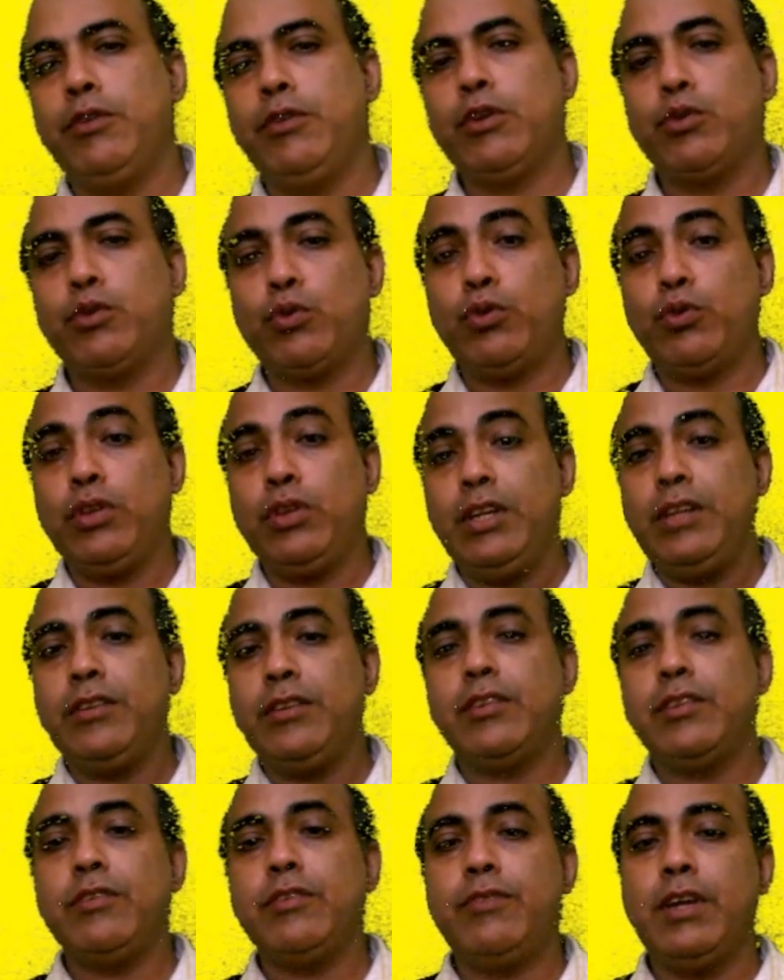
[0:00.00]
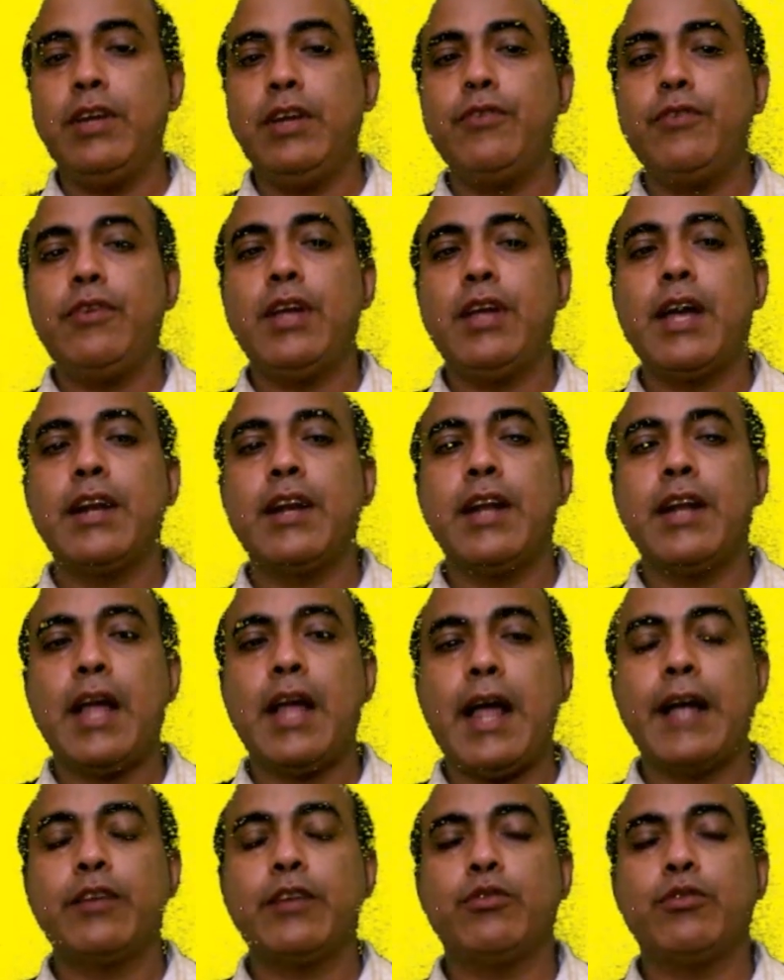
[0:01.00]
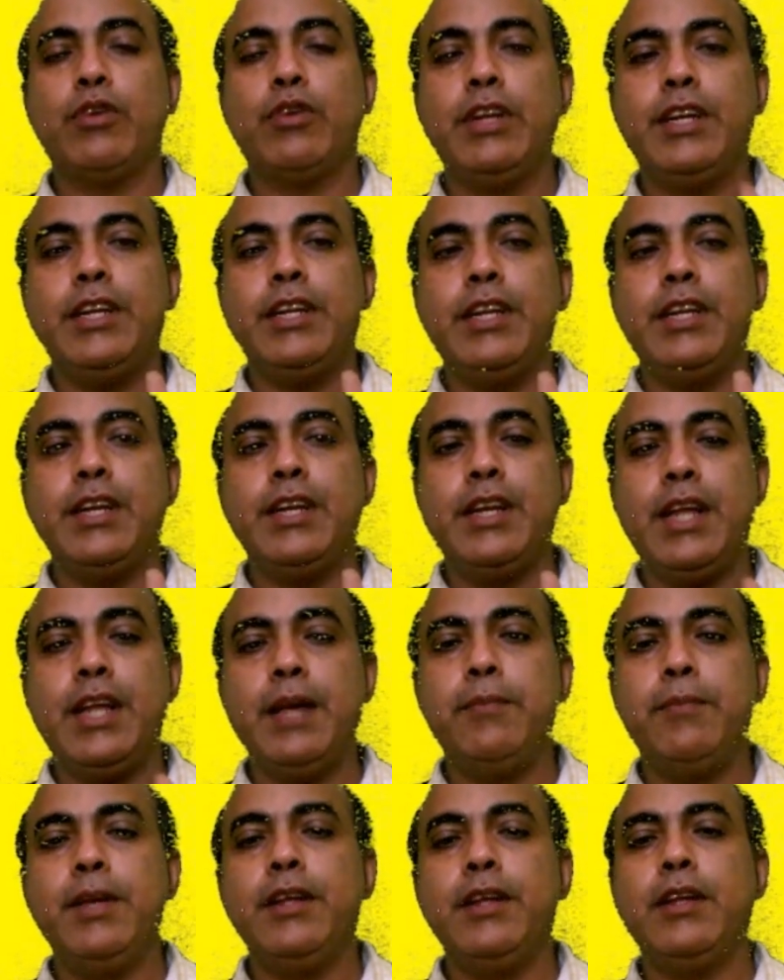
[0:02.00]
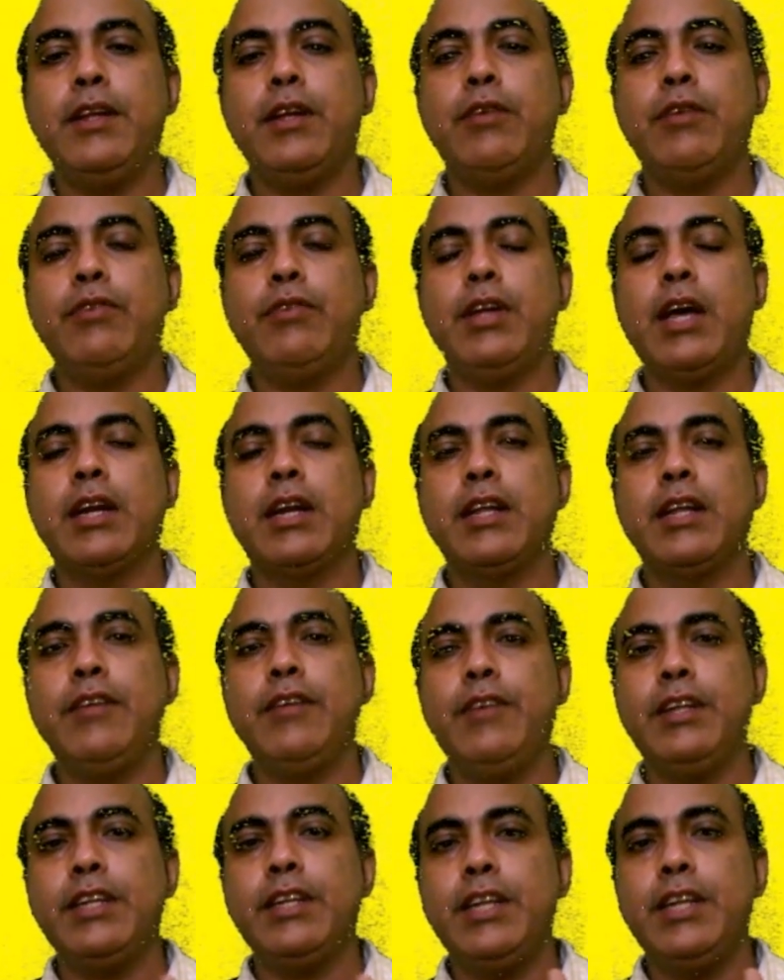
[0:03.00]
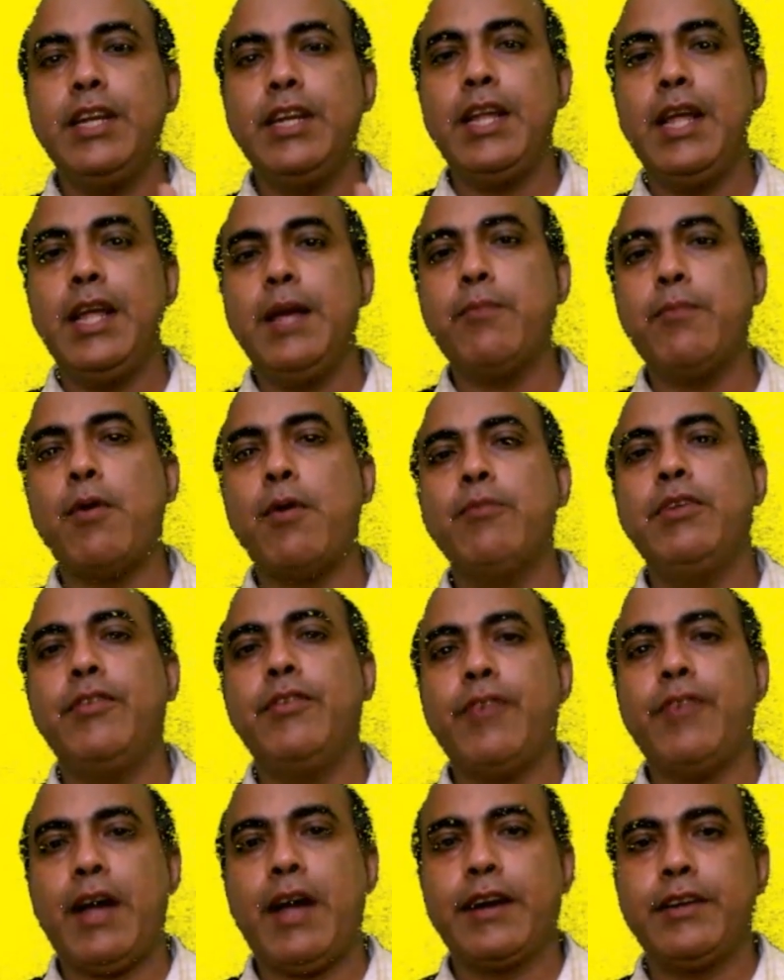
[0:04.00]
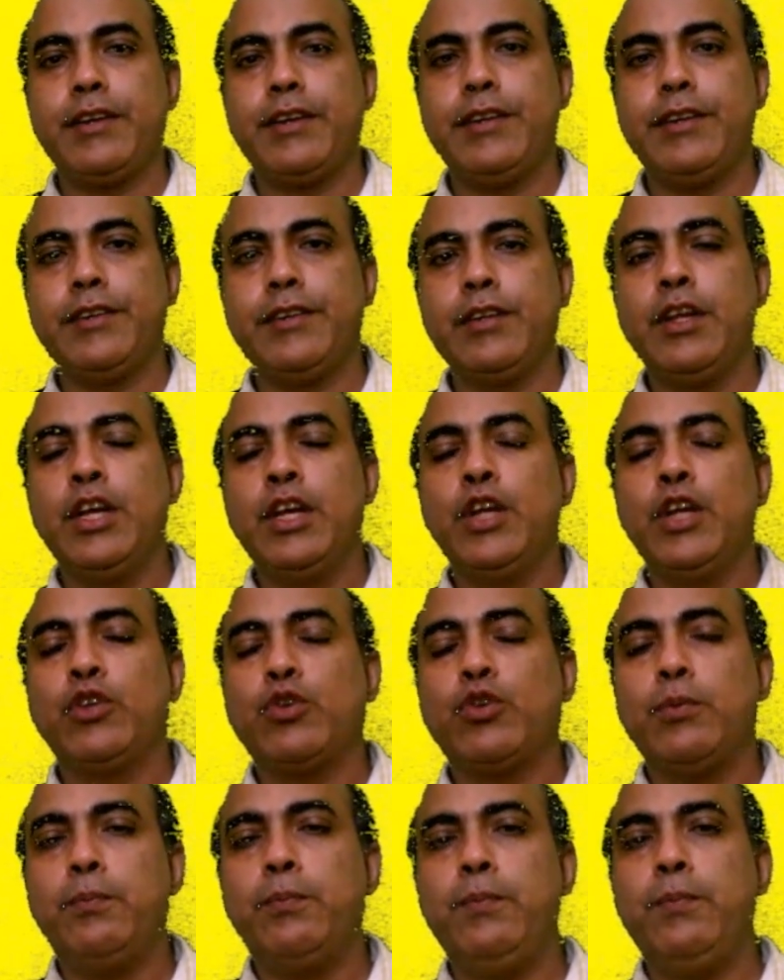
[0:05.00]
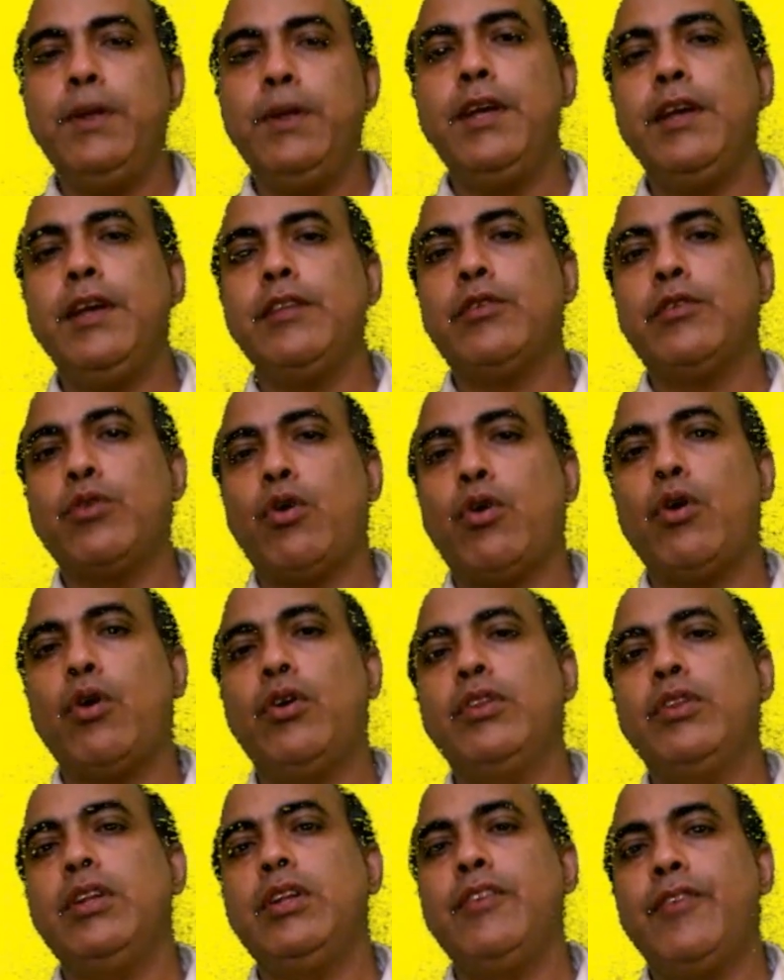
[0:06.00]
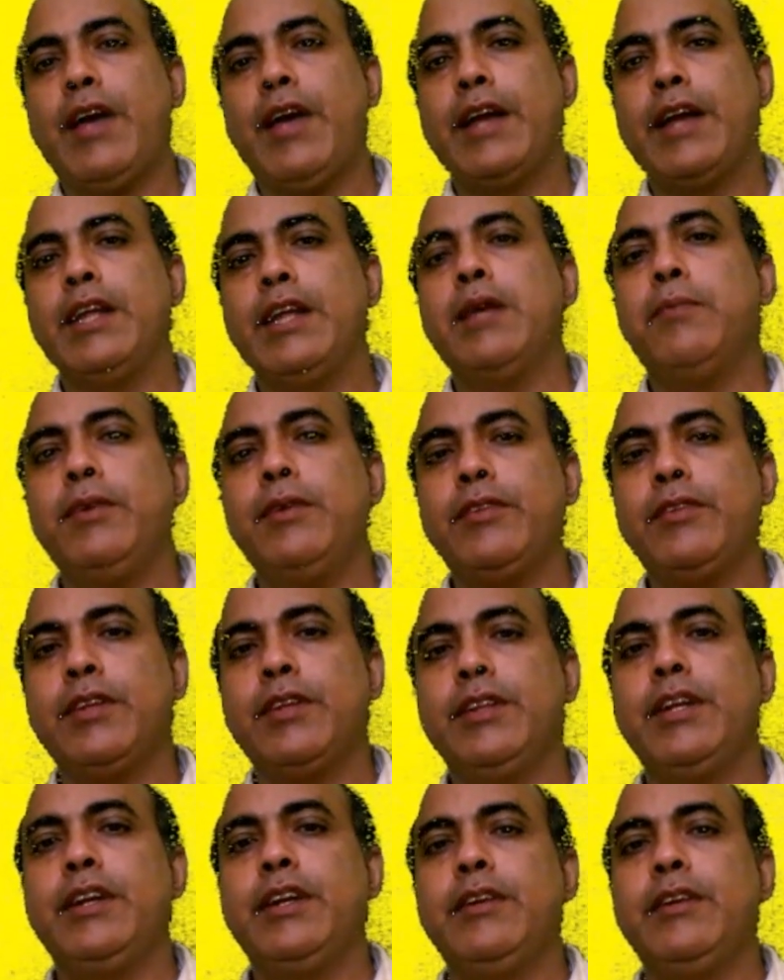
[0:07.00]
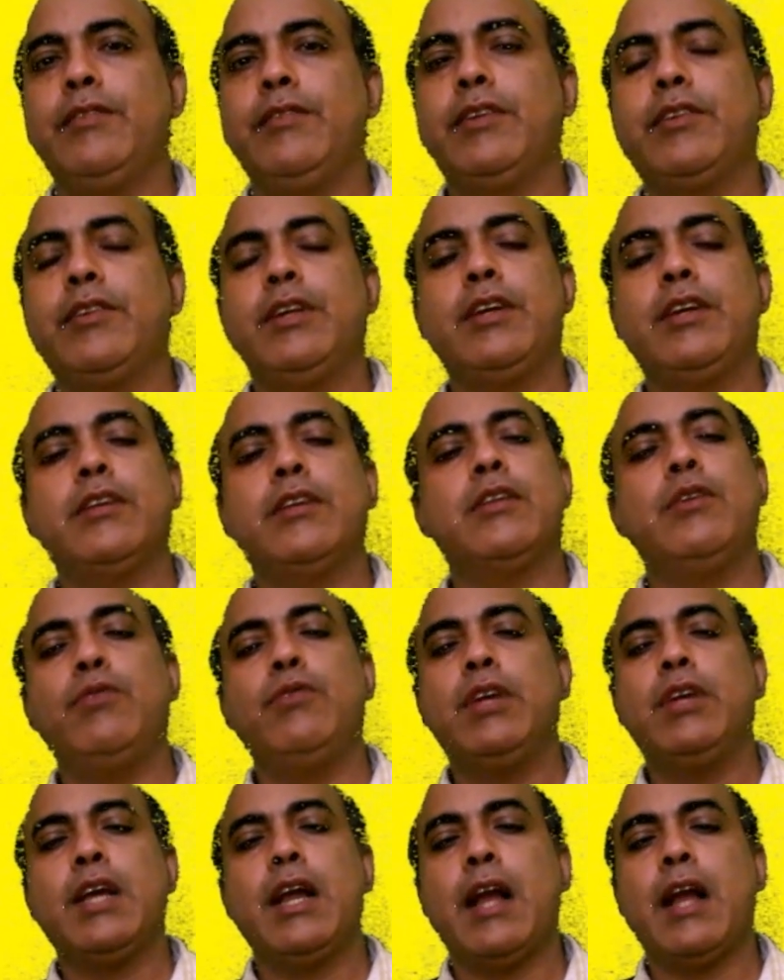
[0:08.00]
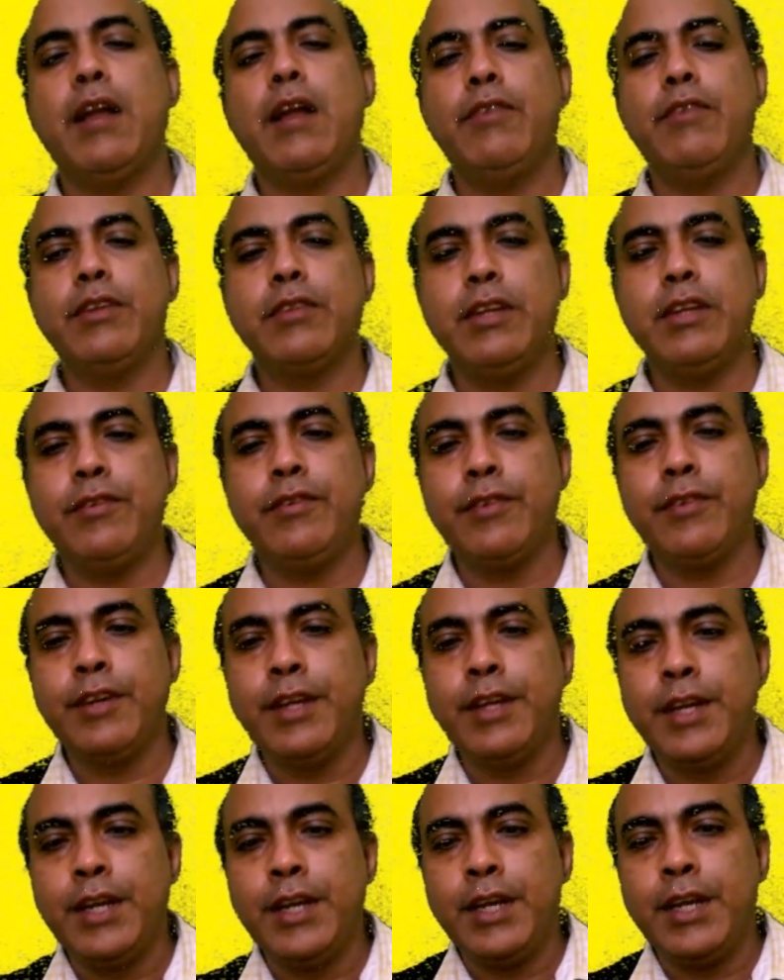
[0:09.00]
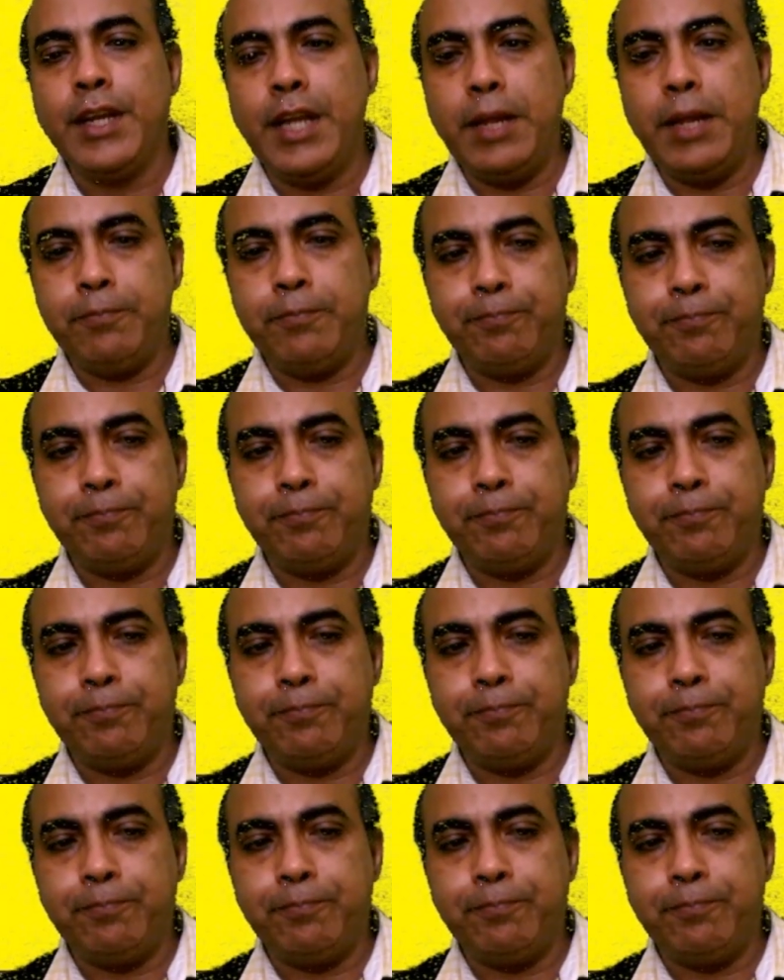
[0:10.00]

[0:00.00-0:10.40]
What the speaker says: So this way we are actually the naming, we are giving the name of the factors. So based on the variables under investigation, we can always give name.